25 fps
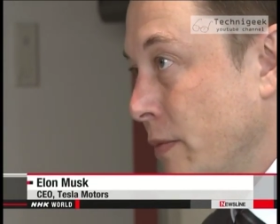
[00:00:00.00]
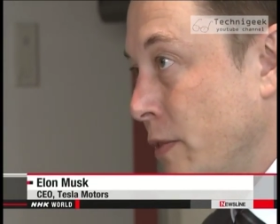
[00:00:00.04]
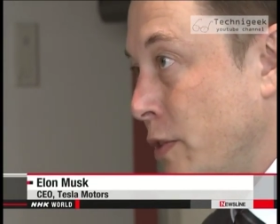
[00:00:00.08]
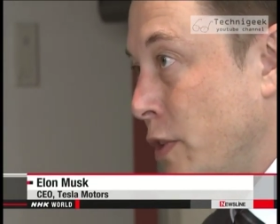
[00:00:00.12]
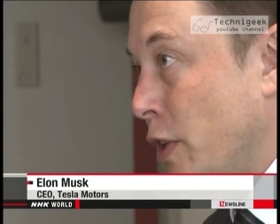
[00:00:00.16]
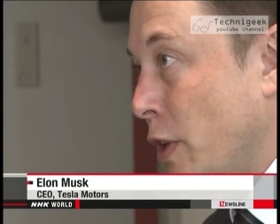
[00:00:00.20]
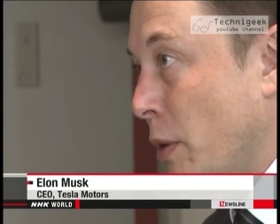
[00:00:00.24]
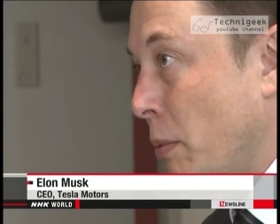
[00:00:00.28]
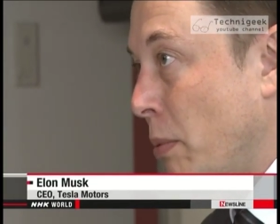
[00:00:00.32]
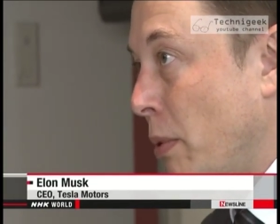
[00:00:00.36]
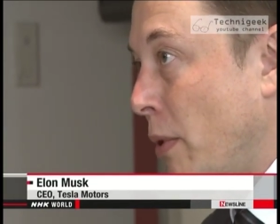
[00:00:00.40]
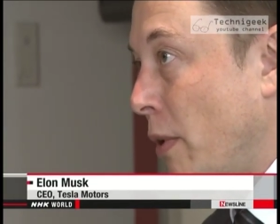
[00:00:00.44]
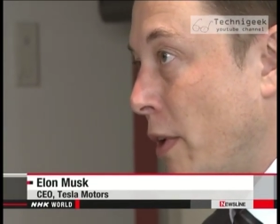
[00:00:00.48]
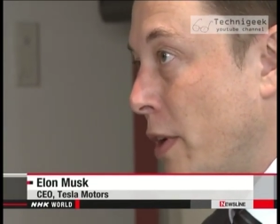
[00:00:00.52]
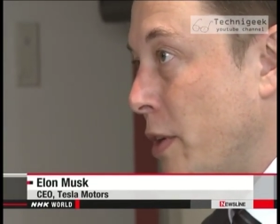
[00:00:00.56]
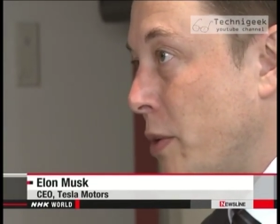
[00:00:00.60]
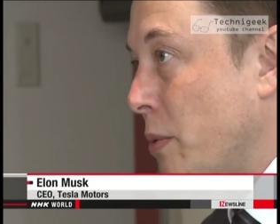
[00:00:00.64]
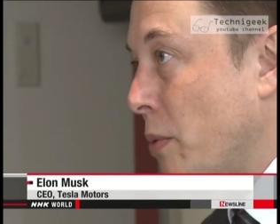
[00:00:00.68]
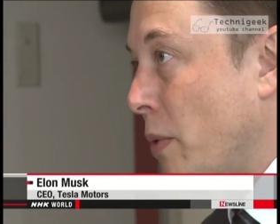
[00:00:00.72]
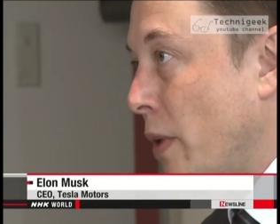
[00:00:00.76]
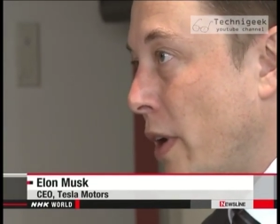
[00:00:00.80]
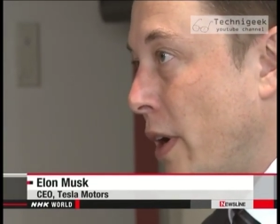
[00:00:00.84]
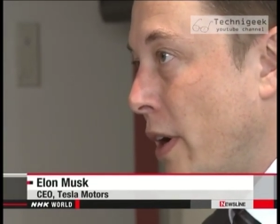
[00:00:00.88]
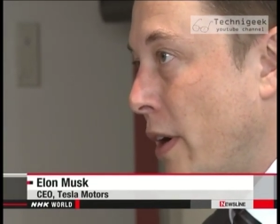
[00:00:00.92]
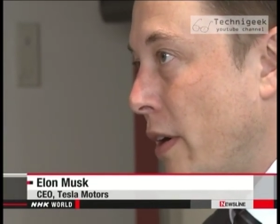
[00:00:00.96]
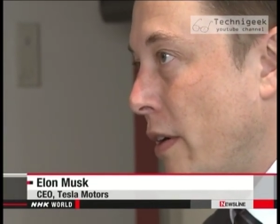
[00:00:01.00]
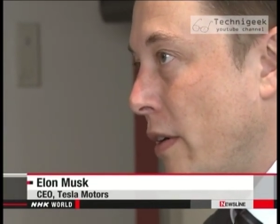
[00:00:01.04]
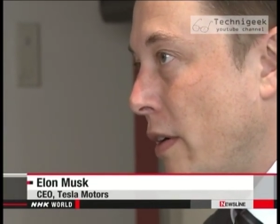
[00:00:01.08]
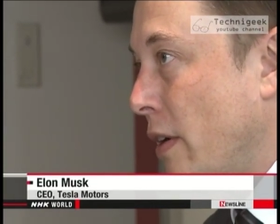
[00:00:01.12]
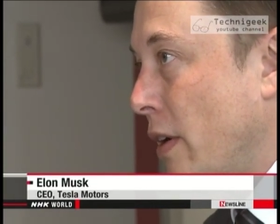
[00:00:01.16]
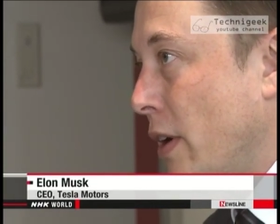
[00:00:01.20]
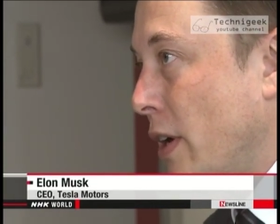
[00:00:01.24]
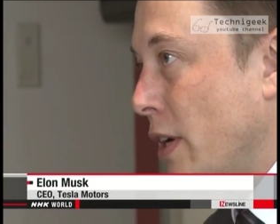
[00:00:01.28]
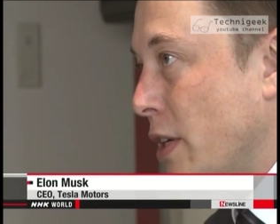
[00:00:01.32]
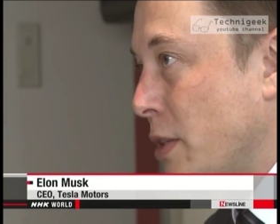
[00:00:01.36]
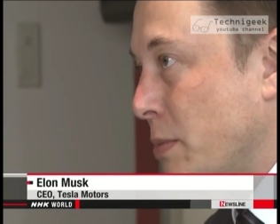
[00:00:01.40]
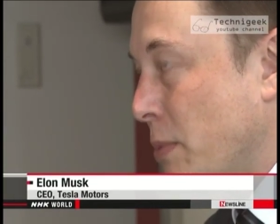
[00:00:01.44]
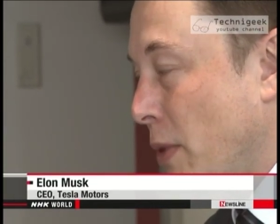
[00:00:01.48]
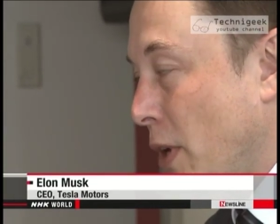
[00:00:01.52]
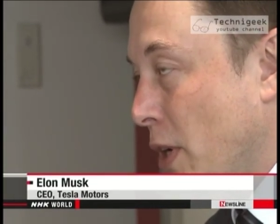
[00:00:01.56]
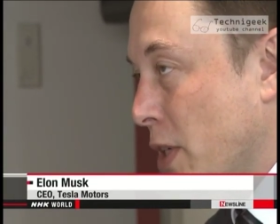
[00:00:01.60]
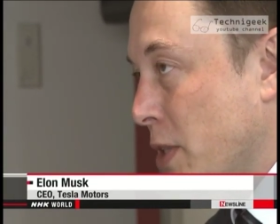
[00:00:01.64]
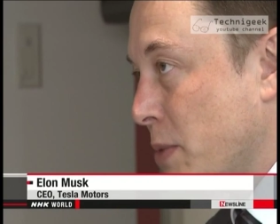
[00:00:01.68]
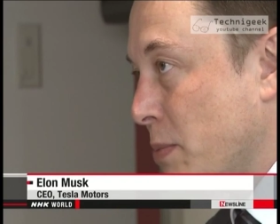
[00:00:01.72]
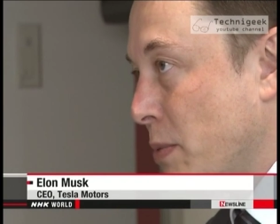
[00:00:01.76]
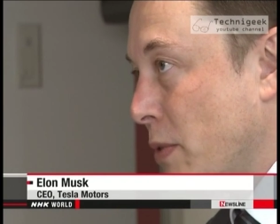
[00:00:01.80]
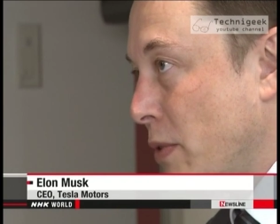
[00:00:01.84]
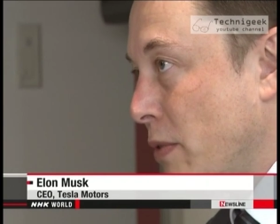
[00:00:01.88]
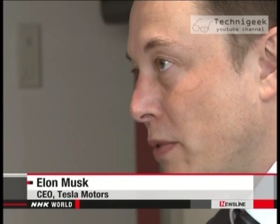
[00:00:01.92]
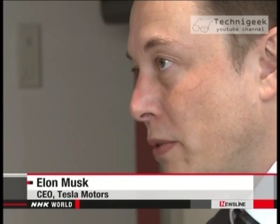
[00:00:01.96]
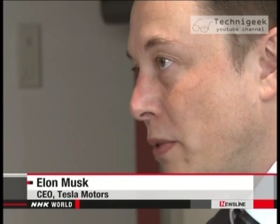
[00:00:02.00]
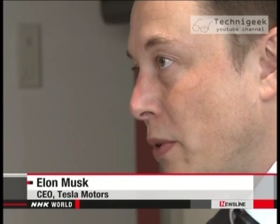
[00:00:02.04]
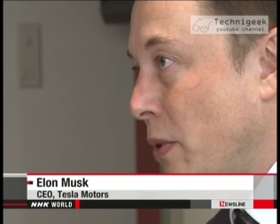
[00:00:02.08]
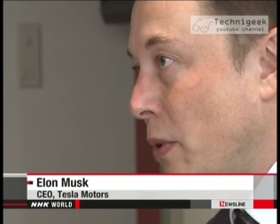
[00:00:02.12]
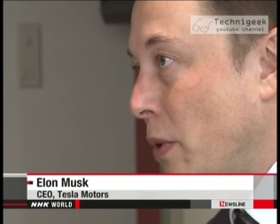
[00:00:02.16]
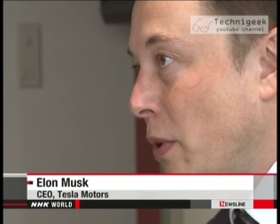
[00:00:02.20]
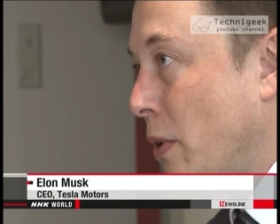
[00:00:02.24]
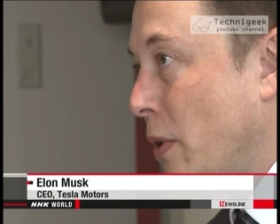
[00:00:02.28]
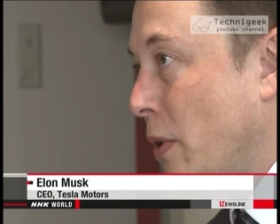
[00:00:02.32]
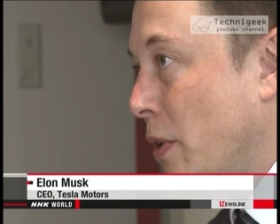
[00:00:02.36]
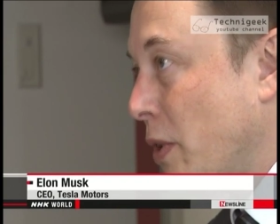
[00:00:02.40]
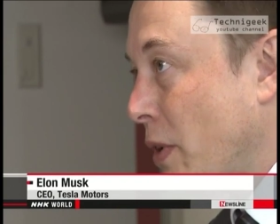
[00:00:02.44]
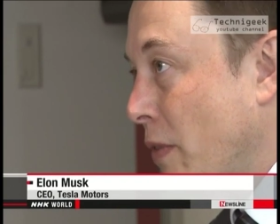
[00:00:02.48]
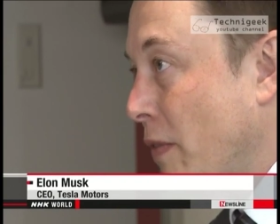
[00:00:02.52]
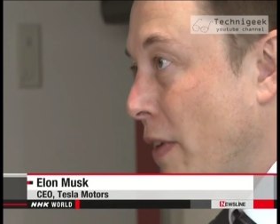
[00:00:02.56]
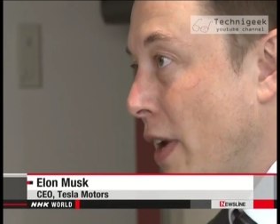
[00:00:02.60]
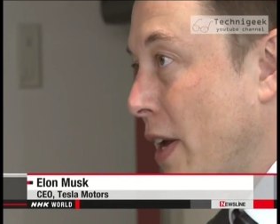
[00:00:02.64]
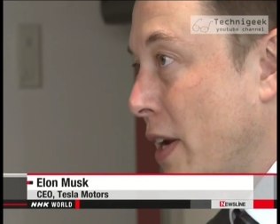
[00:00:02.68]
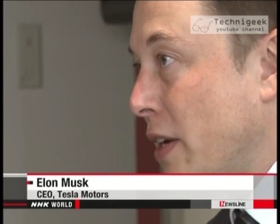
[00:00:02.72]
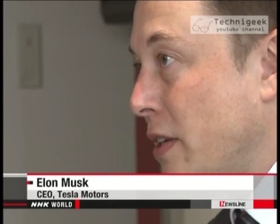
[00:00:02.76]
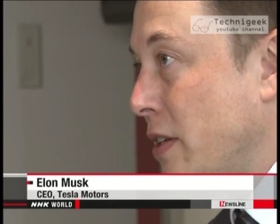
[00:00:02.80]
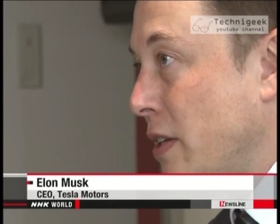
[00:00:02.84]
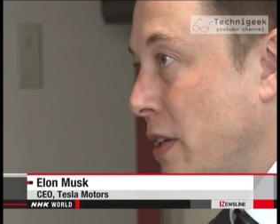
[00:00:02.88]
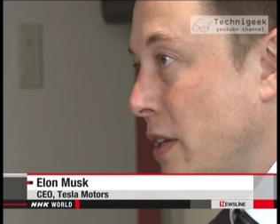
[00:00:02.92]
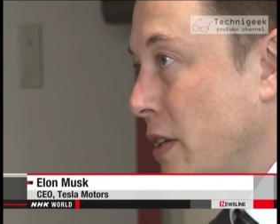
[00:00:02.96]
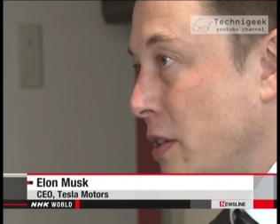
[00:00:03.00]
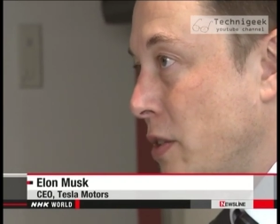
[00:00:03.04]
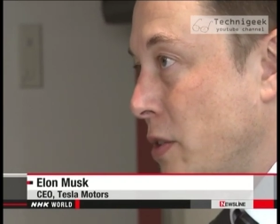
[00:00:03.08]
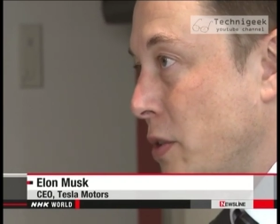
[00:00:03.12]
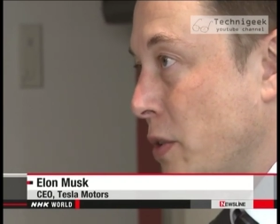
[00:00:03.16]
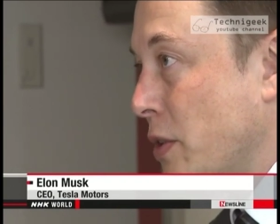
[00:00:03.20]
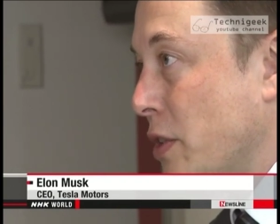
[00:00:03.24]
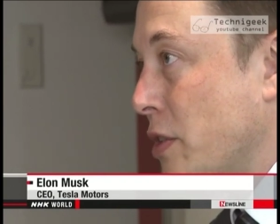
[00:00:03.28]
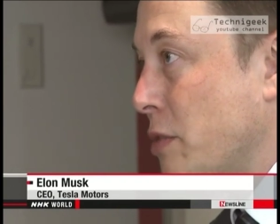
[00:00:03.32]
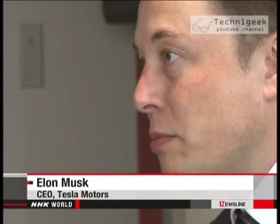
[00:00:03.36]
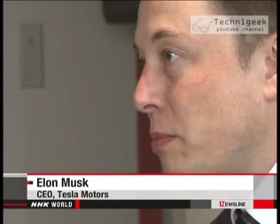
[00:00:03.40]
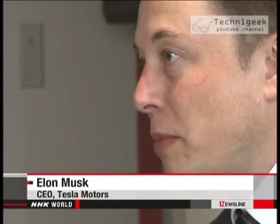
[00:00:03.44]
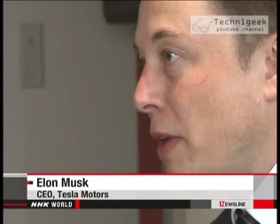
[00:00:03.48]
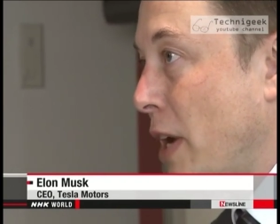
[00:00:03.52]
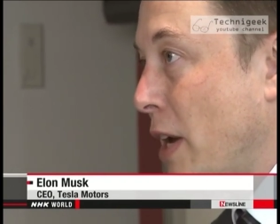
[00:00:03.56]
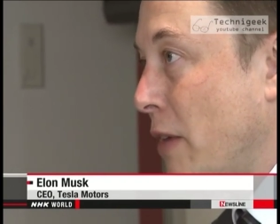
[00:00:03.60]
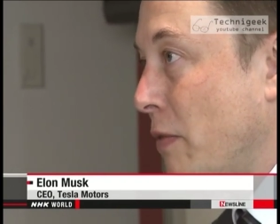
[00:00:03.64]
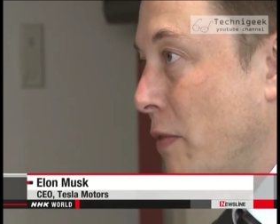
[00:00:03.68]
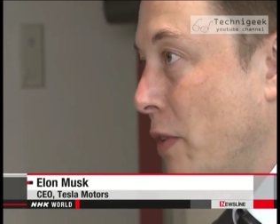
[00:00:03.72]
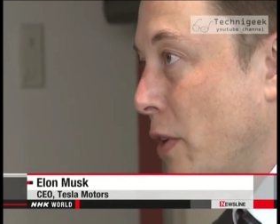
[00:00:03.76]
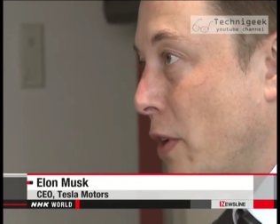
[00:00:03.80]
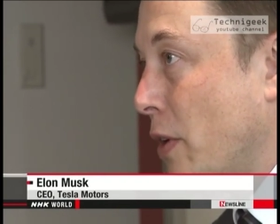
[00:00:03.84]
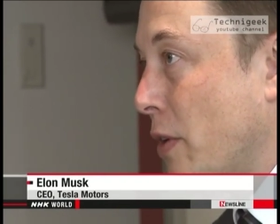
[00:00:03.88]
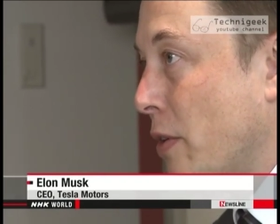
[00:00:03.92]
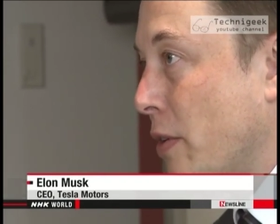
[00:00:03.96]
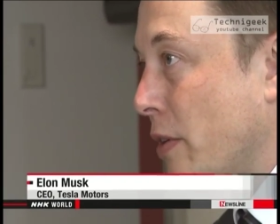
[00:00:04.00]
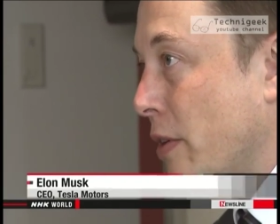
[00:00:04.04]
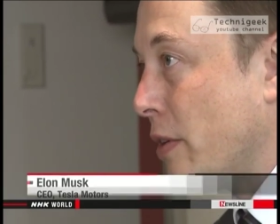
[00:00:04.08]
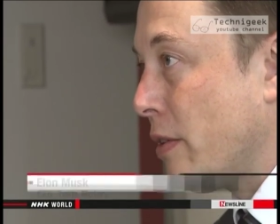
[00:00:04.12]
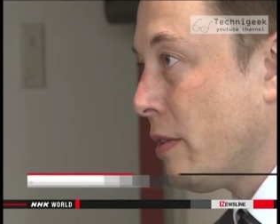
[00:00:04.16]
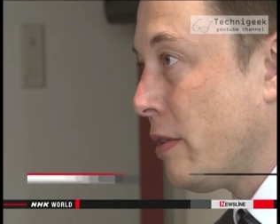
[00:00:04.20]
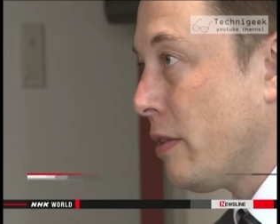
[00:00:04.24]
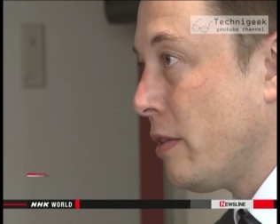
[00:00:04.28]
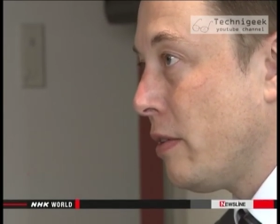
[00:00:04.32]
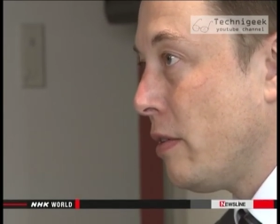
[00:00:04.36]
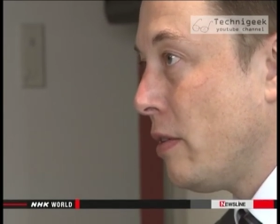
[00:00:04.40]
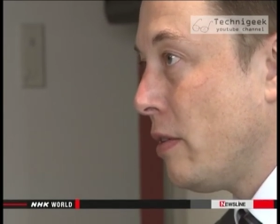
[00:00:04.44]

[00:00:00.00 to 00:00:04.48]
to the point where it's possible for humanity to expand beyond Earth.